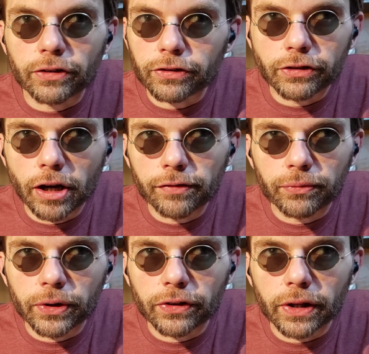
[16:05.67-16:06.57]
and stuff
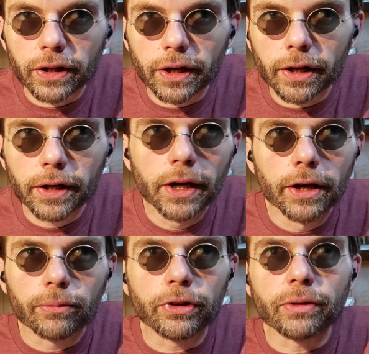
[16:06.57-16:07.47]
with the
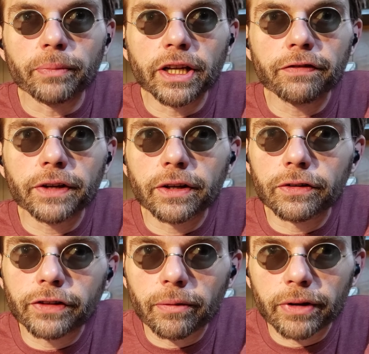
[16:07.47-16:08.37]

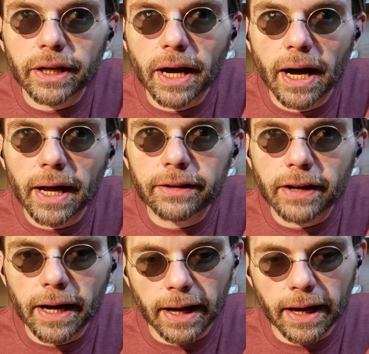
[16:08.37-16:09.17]
minifigures that we got.